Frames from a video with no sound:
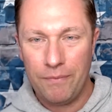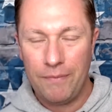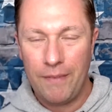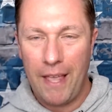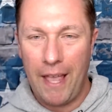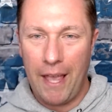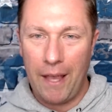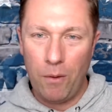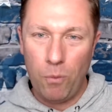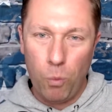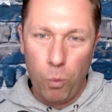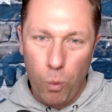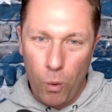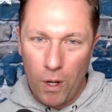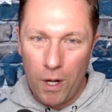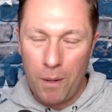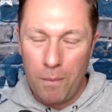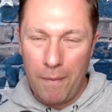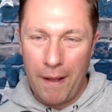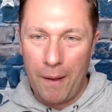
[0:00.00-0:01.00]
And
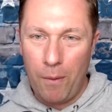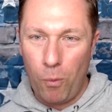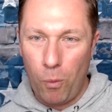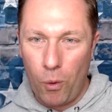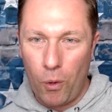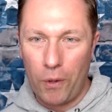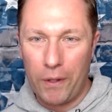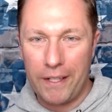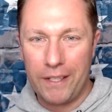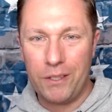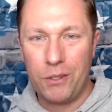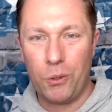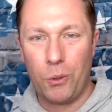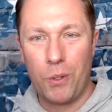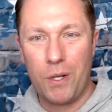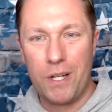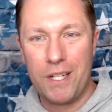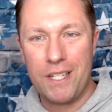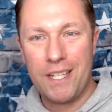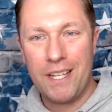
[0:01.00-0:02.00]
what am I working
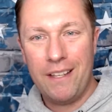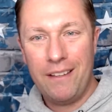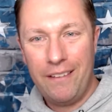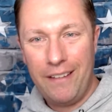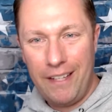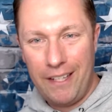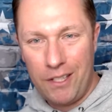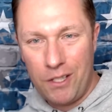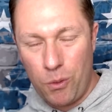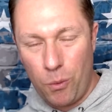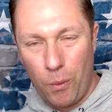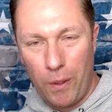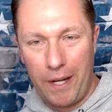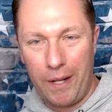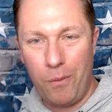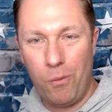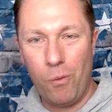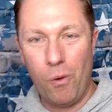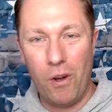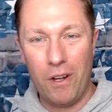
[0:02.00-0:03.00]
towards in
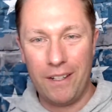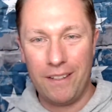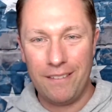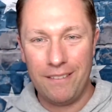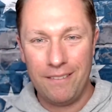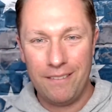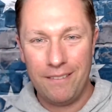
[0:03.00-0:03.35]
21?